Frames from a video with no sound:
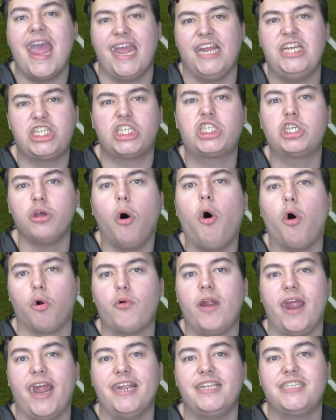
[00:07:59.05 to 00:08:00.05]
He
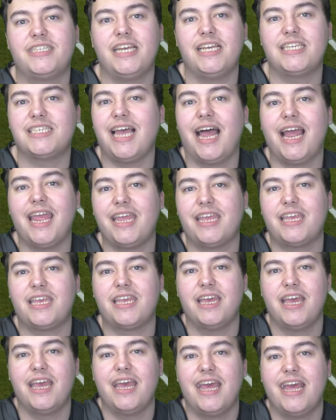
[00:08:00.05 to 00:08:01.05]
saw it.
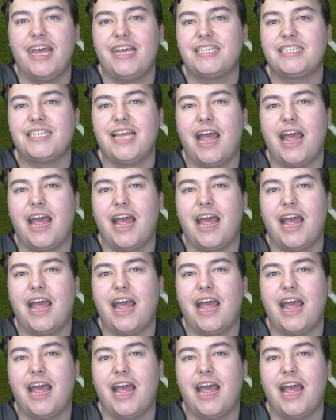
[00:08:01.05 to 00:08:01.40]
It's